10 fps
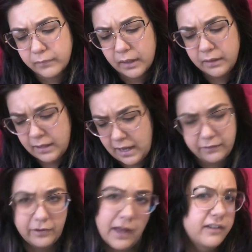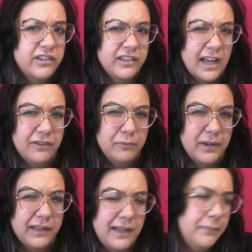yeah, so that's just kind of
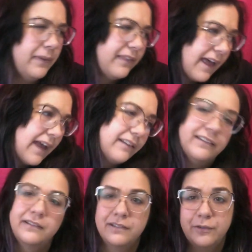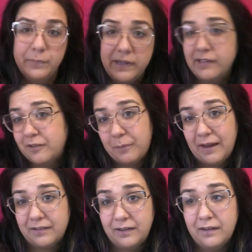one thing, but that's to be
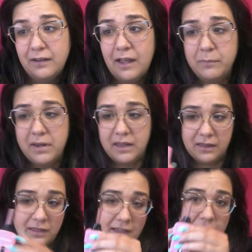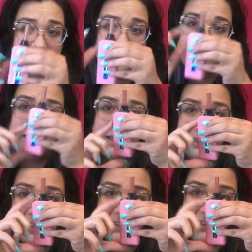expected. I mean, this
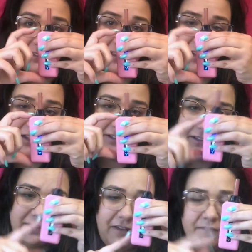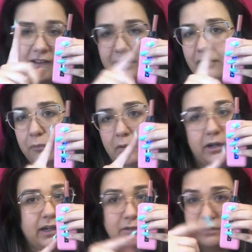is the good stuff. This is
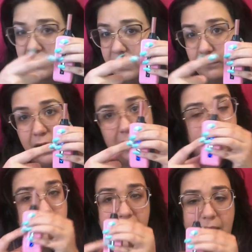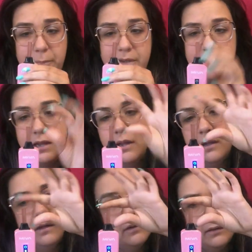working really well. I'm happy.
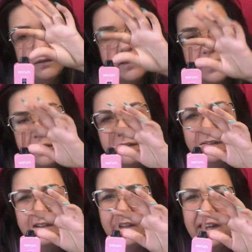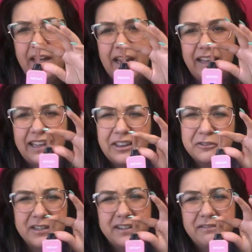These, I think you can get like
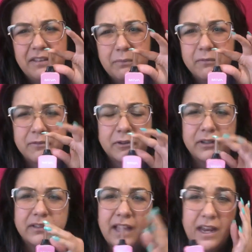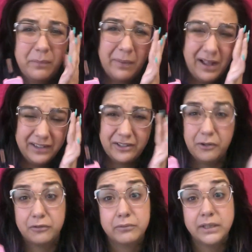3 of them for $10, so
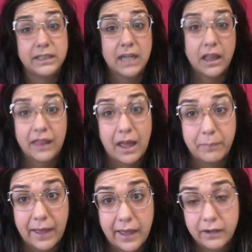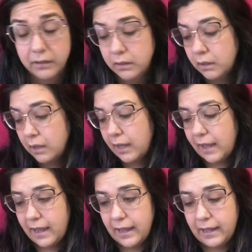it's really not that bad.
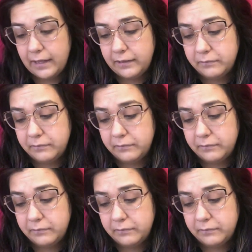And